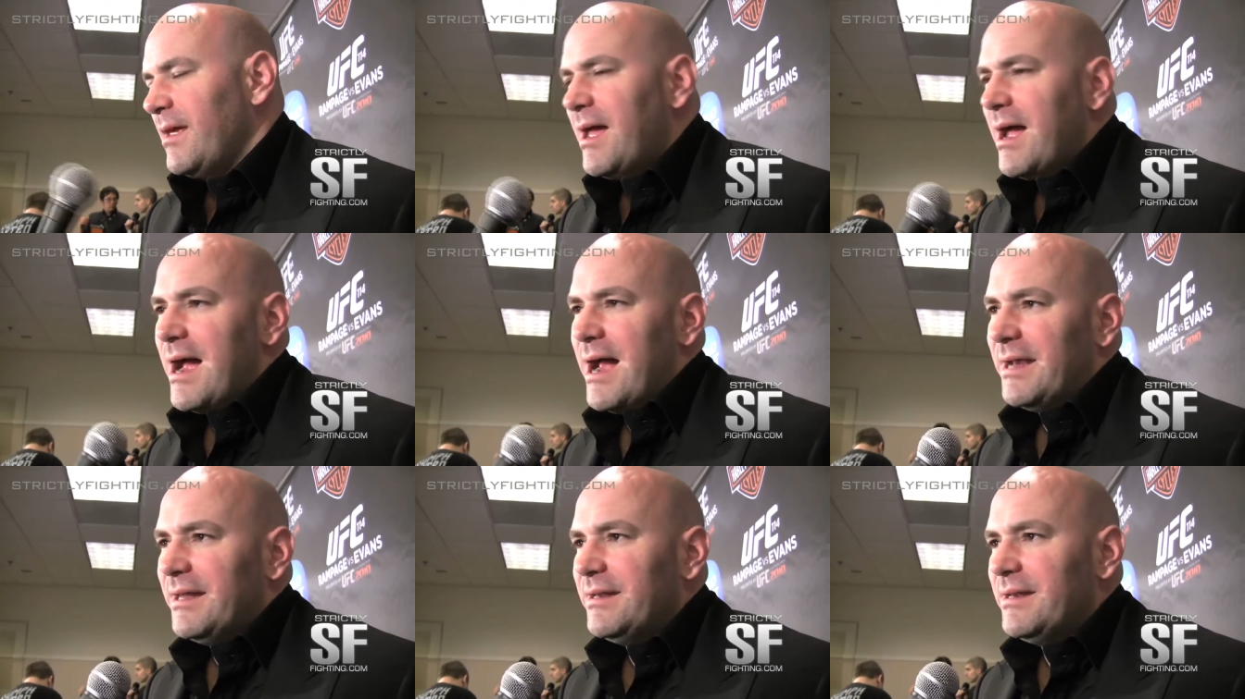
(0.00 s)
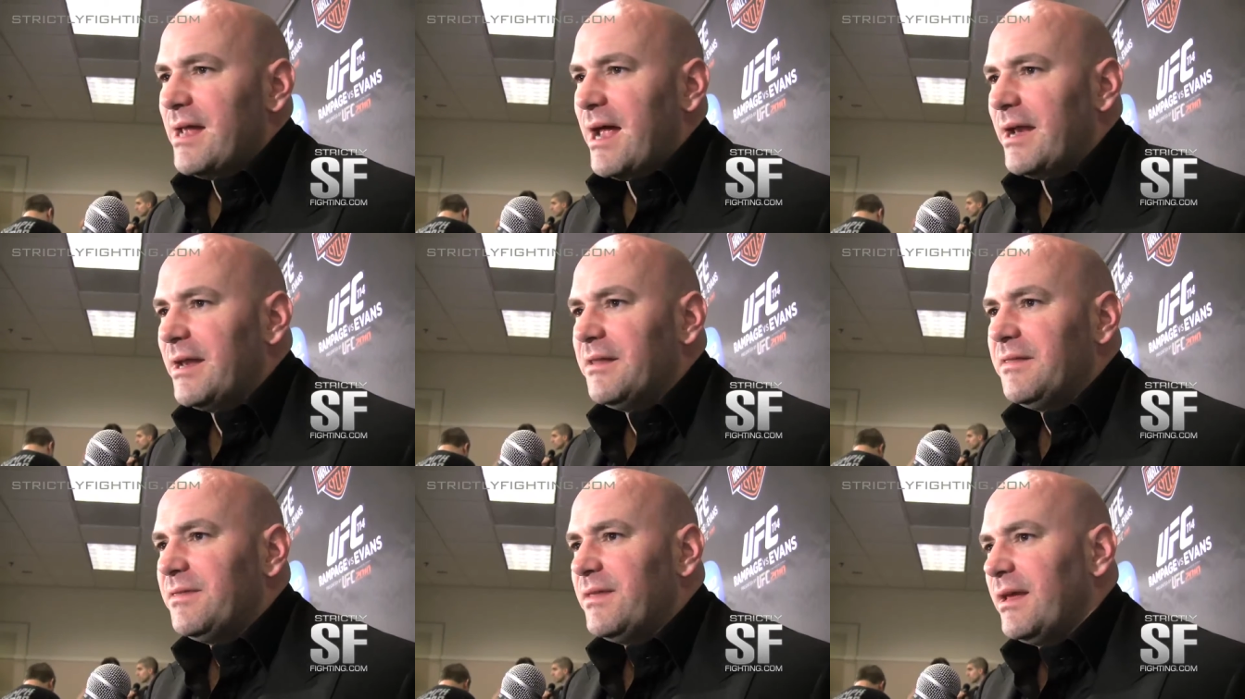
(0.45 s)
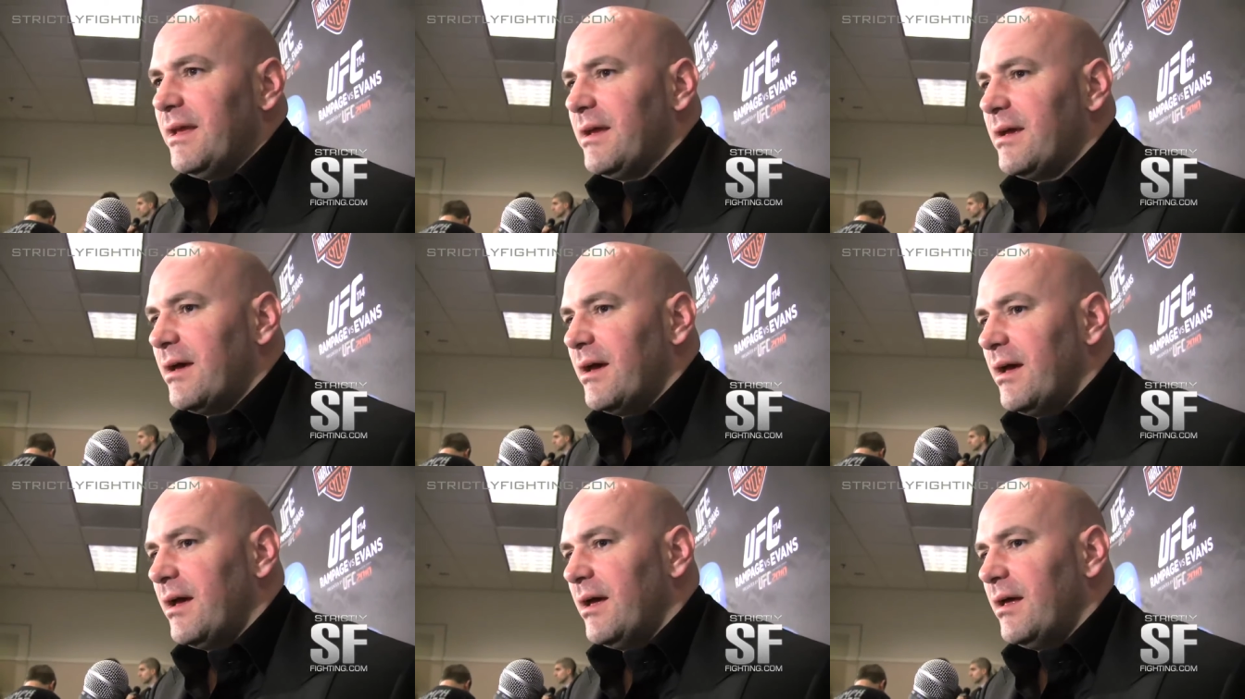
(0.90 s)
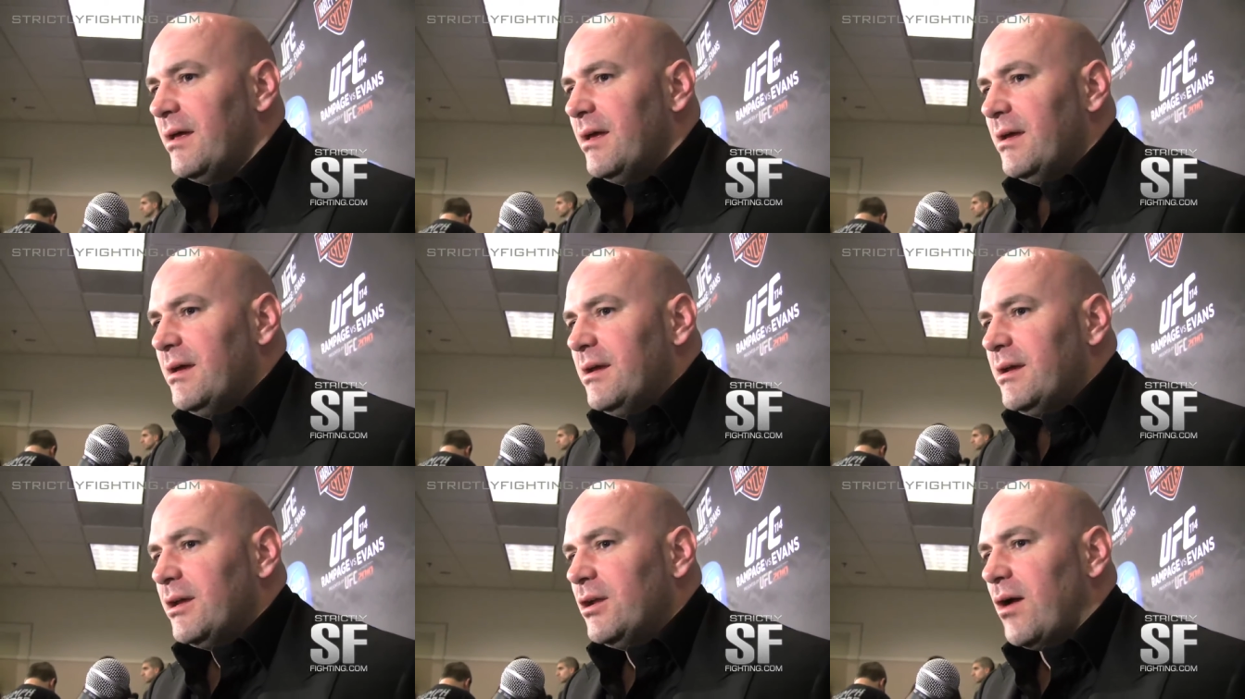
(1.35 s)
Yeah, I didn't think,
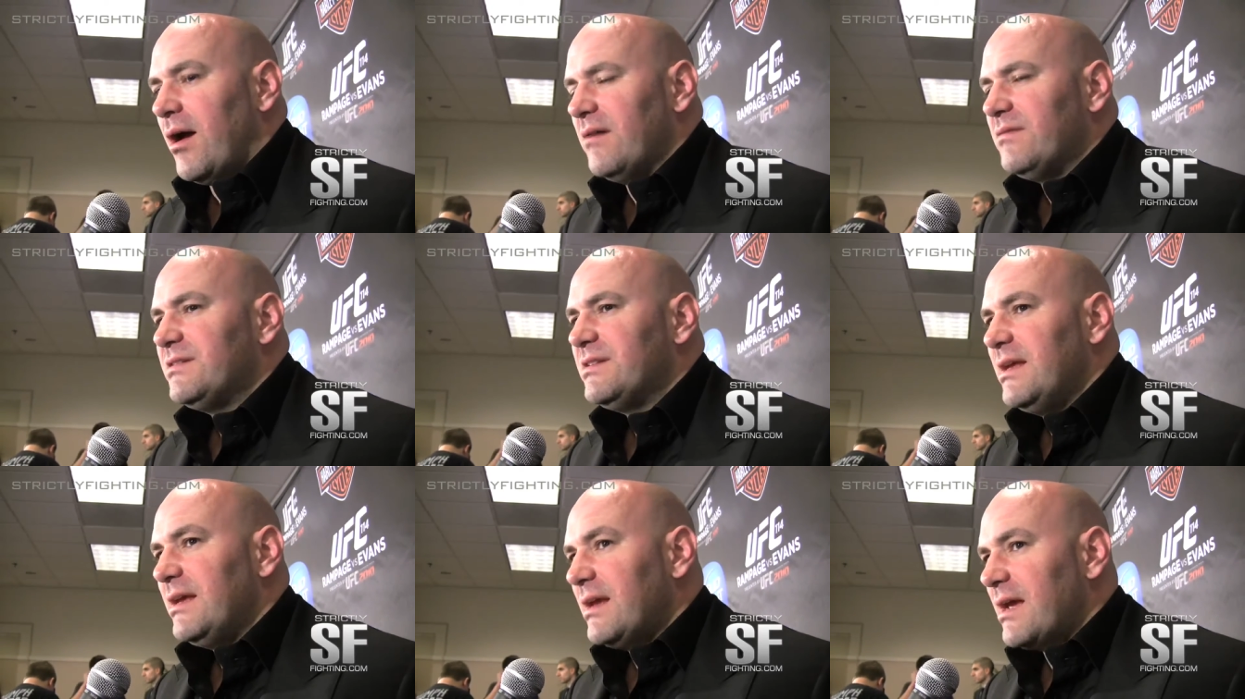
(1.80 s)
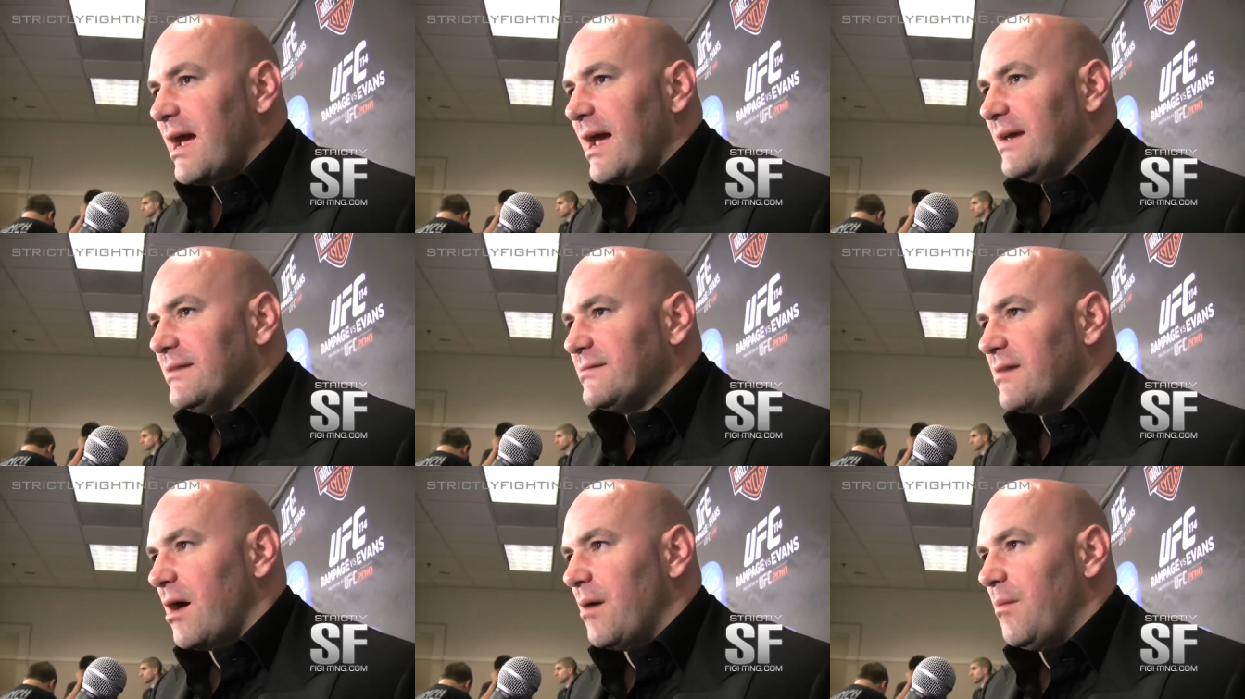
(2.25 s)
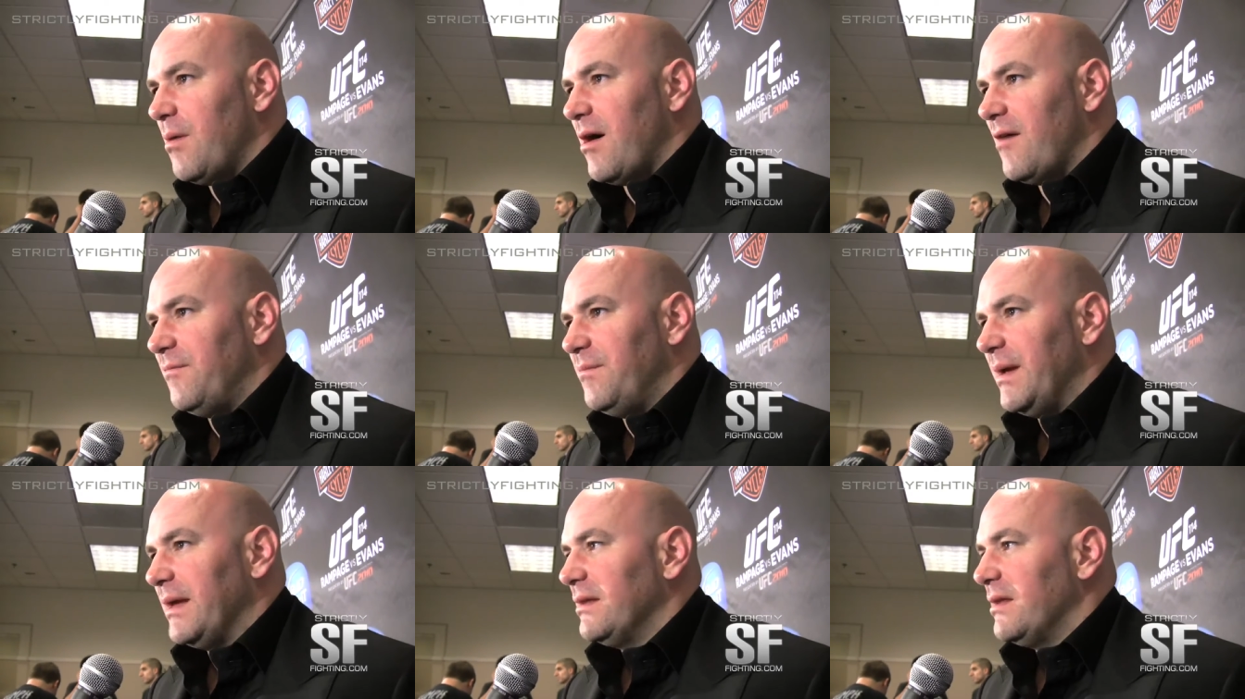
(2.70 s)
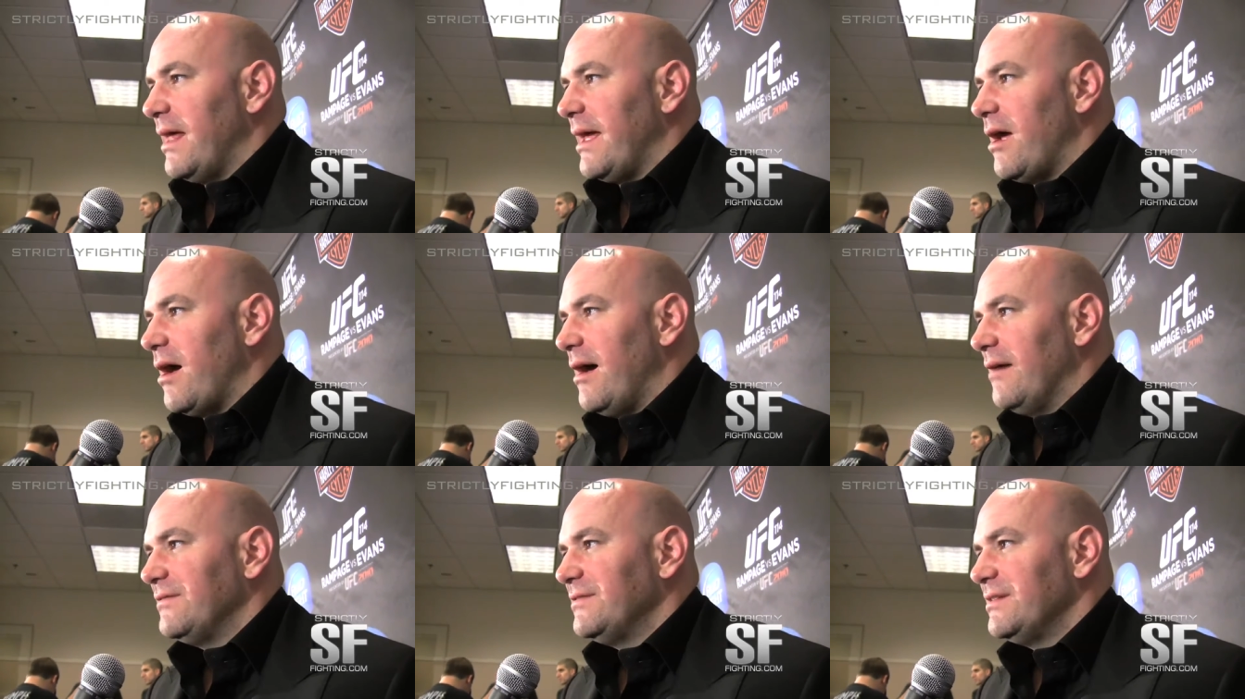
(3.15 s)
you know, I've seen guys come off big
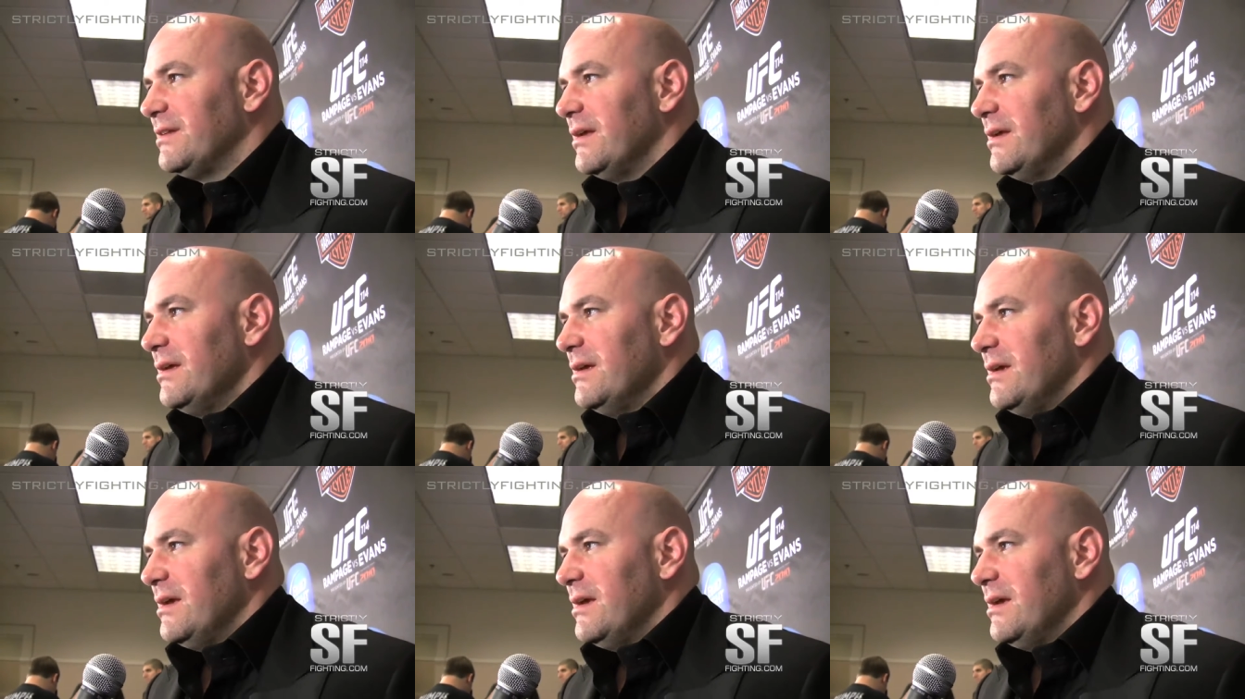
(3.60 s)
layoffs,